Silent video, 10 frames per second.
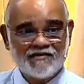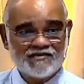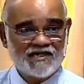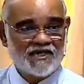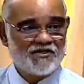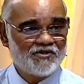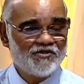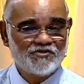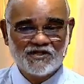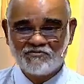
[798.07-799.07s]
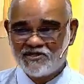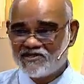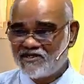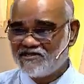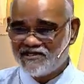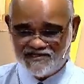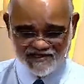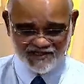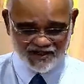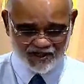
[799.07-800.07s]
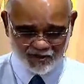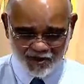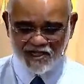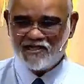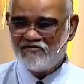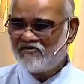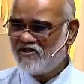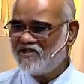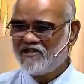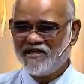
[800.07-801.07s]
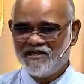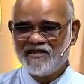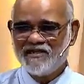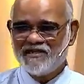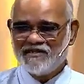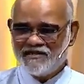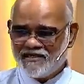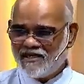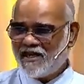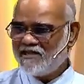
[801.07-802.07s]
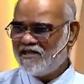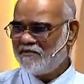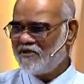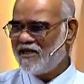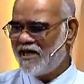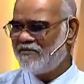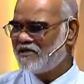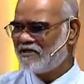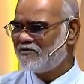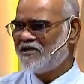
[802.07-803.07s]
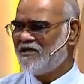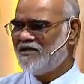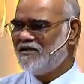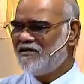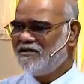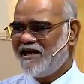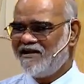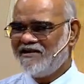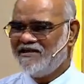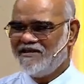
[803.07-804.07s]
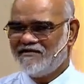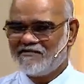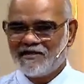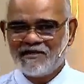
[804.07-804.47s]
started to do some research and see where it fit in and then landed up in Habakkuk. But tarry